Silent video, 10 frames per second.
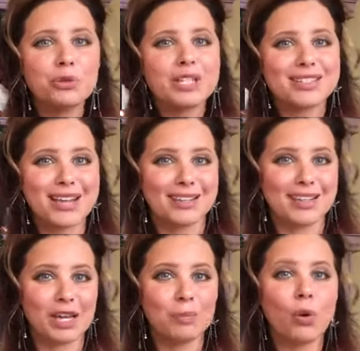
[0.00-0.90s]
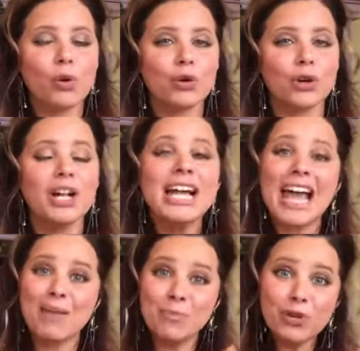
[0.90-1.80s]
through this 10-day
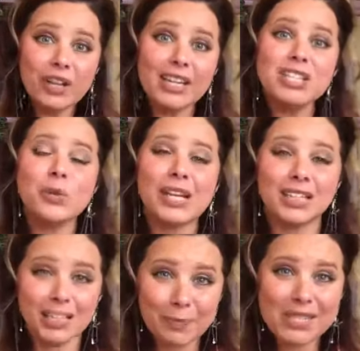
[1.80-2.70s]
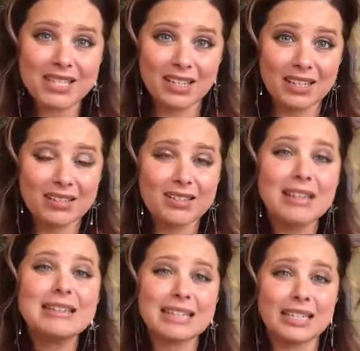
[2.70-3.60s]
portal and moving into eclipse
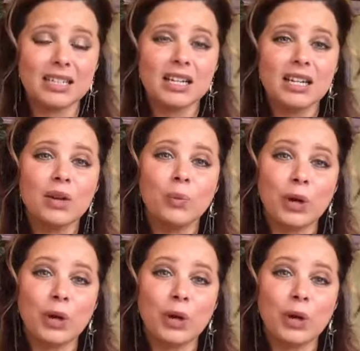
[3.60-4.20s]
season,